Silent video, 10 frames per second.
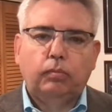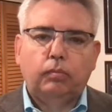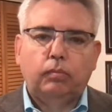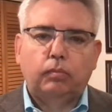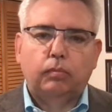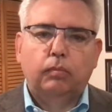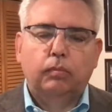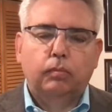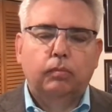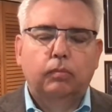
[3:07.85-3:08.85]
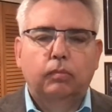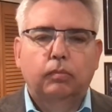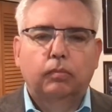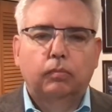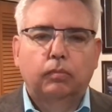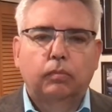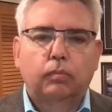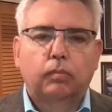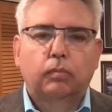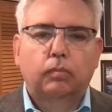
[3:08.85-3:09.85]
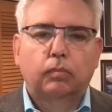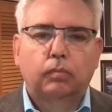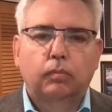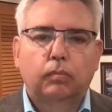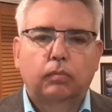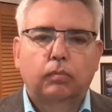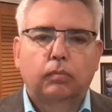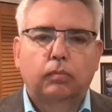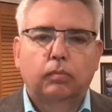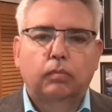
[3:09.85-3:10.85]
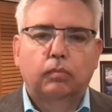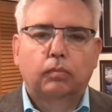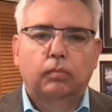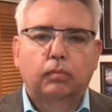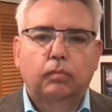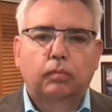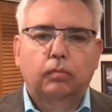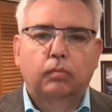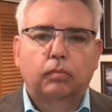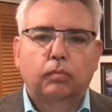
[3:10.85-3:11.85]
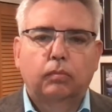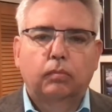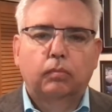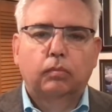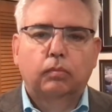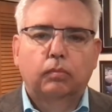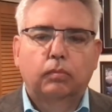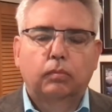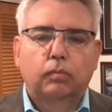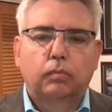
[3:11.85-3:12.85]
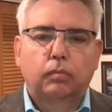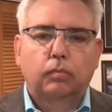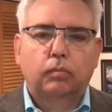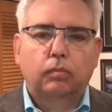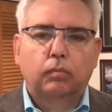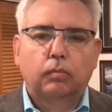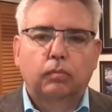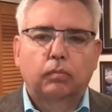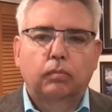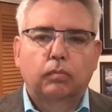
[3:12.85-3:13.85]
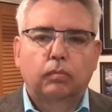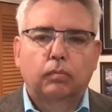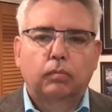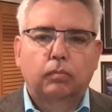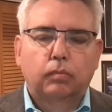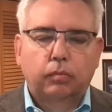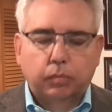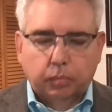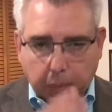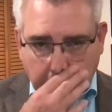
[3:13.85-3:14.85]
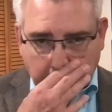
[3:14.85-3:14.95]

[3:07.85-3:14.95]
[no speech]